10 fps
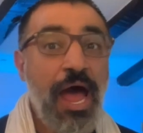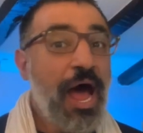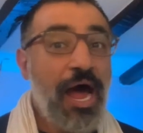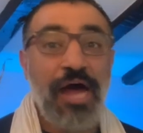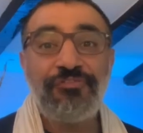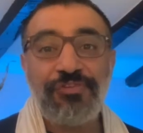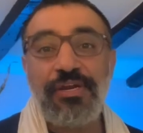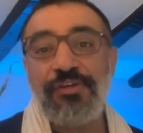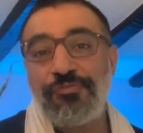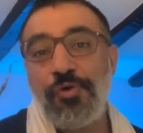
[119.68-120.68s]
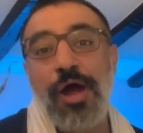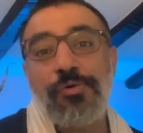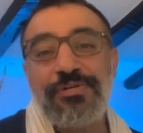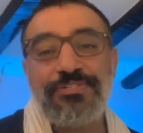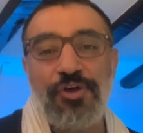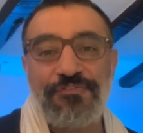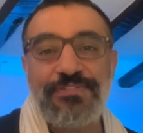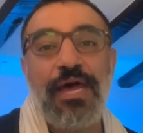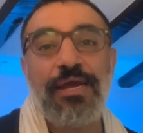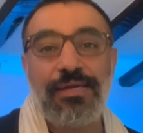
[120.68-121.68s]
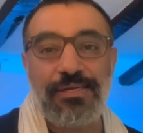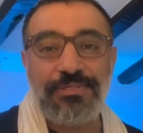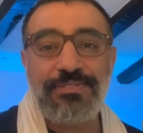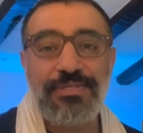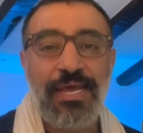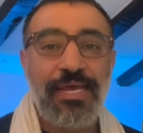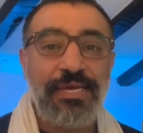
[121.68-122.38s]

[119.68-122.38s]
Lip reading: After a few hours of silence, he